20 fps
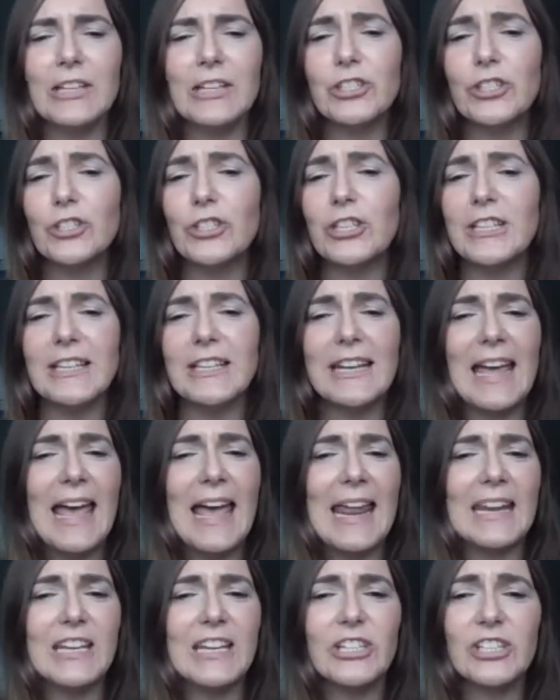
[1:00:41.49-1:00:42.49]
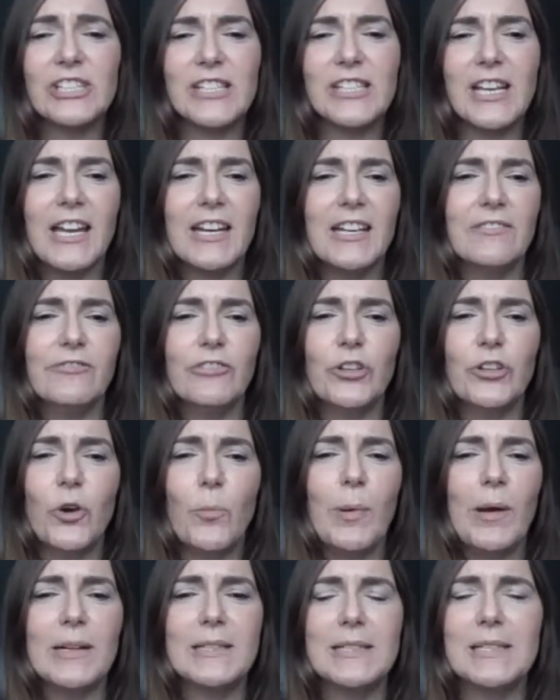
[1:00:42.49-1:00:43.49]
Julian and Oksana, for your
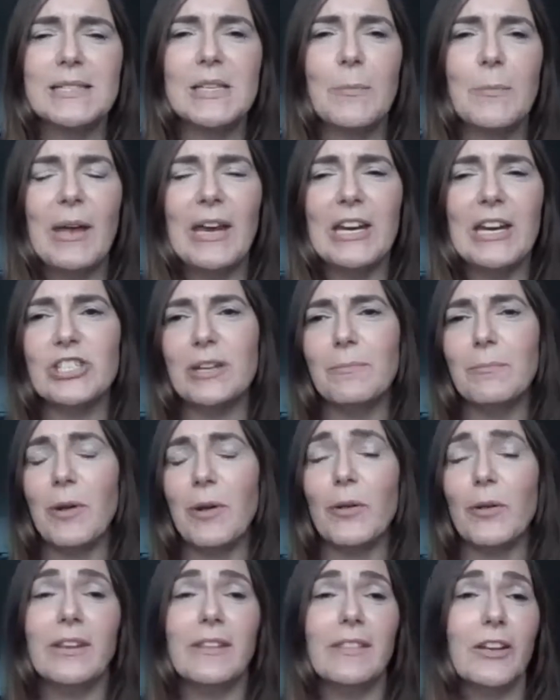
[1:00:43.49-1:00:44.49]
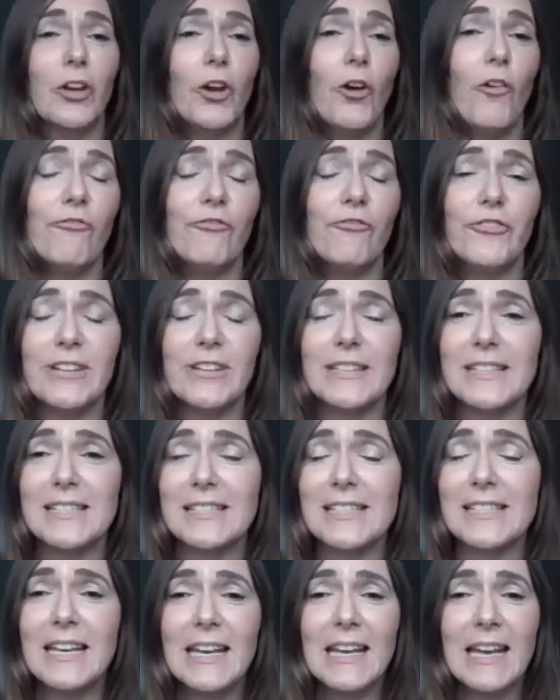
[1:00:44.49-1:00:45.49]
participation both in the
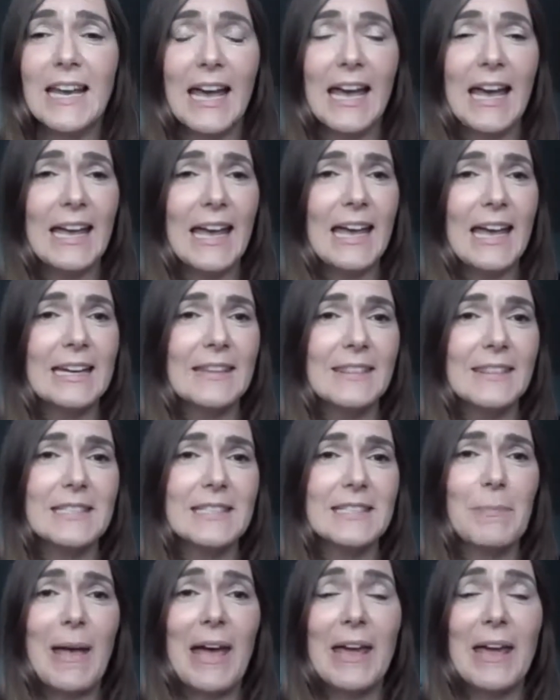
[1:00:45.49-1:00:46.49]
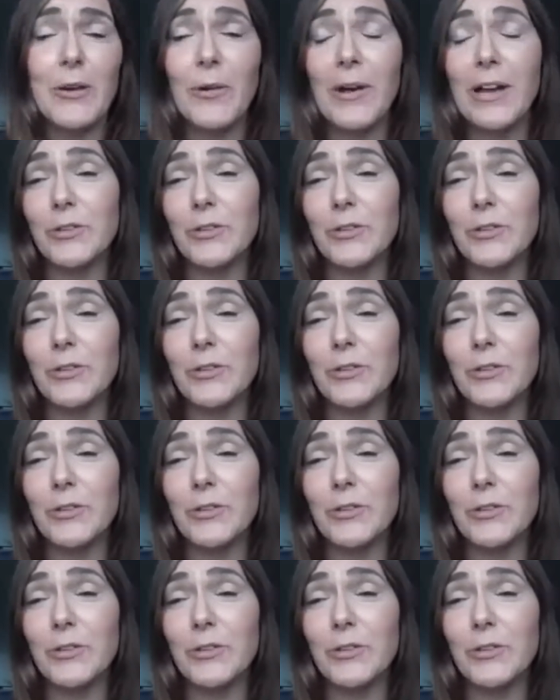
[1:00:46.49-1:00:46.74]
conference and in this panel,